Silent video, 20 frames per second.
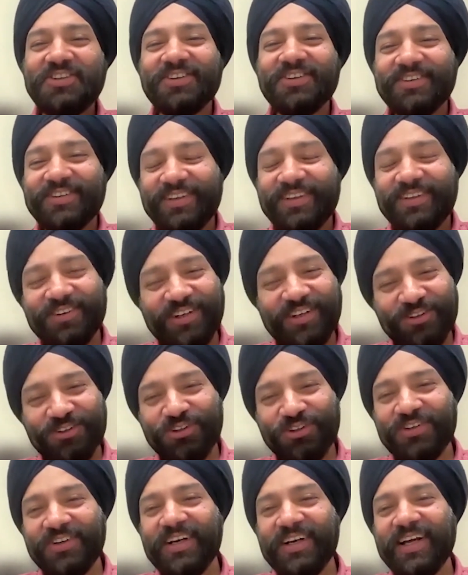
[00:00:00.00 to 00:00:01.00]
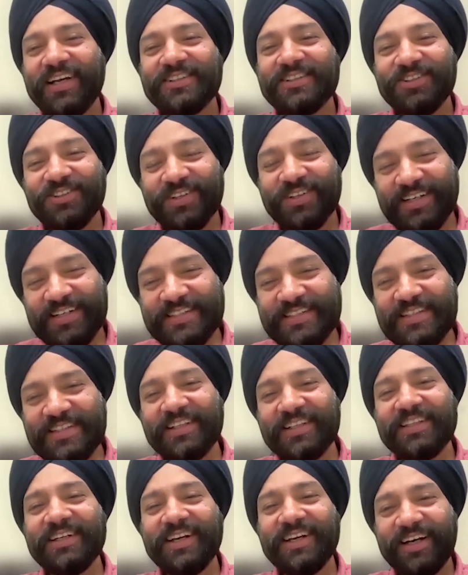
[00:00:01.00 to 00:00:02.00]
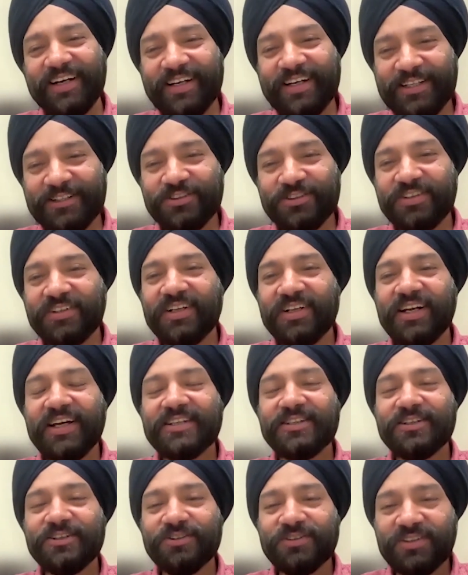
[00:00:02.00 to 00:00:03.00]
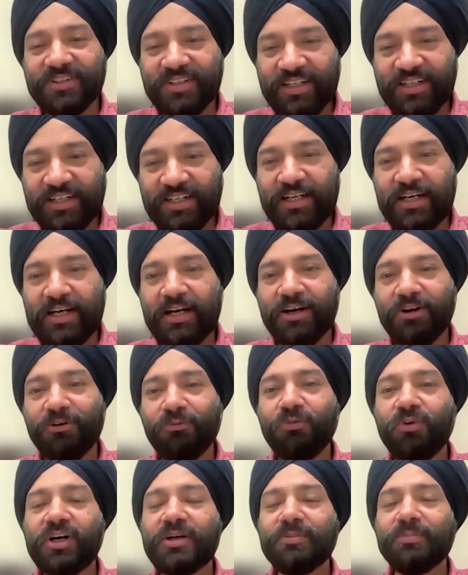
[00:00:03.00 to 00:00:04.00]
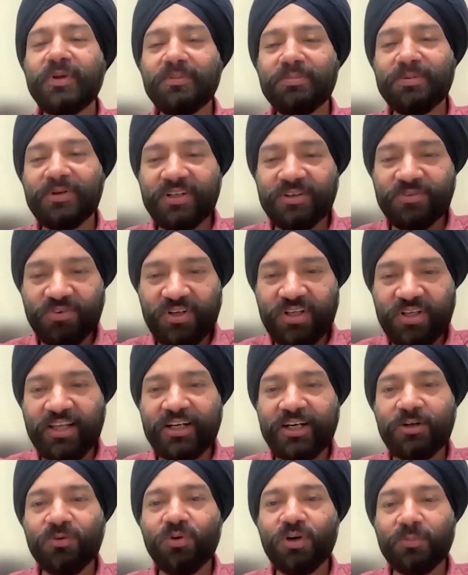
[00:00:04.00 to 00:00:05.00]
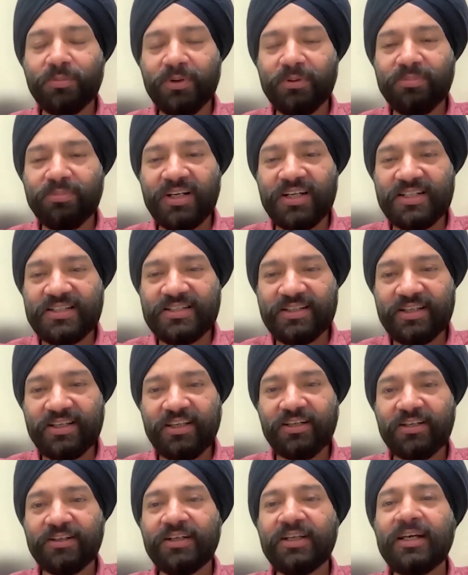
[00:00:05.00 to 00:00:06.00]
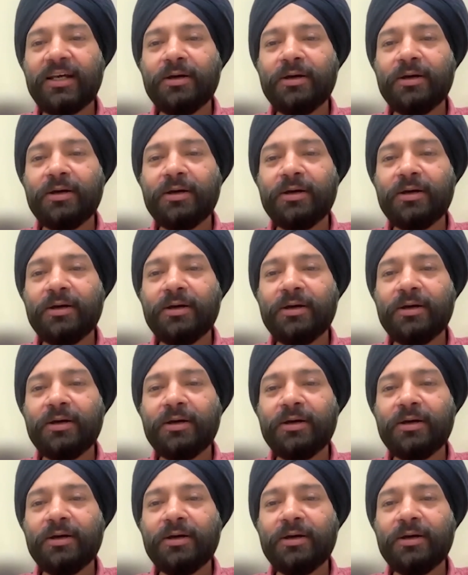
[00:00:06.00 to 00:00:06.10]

so you can go to Glassdoor and check the ratings on Glassdoor, that what people are feeling and what people are saying.